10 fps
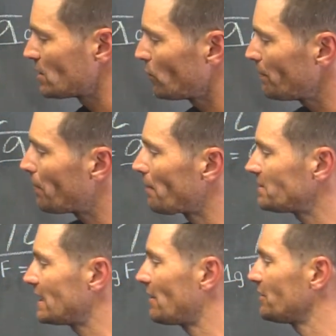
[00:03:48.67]
We bump
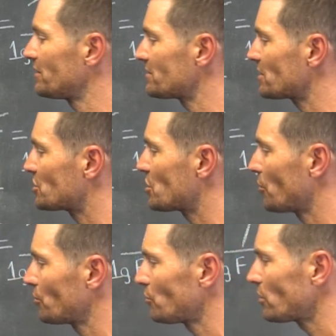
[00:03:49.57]
down here. It's a
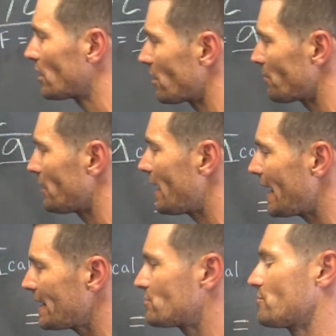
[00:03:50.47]
total
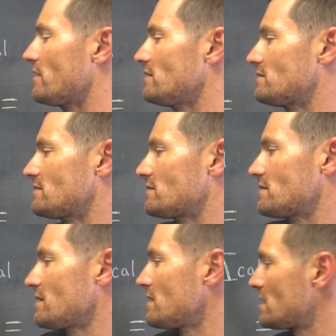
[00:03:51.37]
carbohydrates,
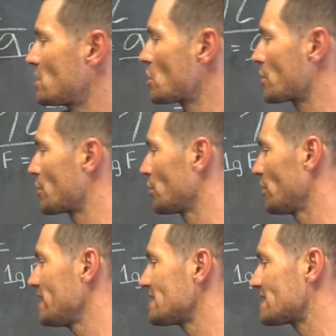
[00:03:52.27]

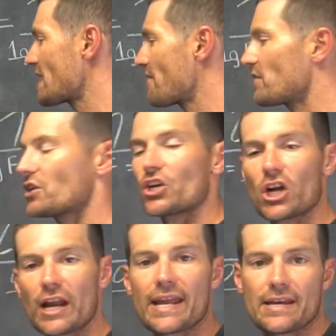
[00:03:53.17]
37
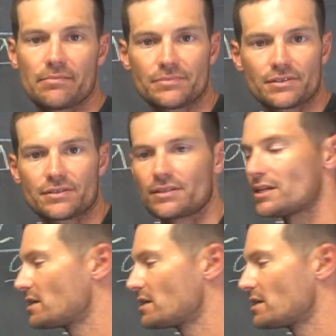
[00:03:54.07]
grams.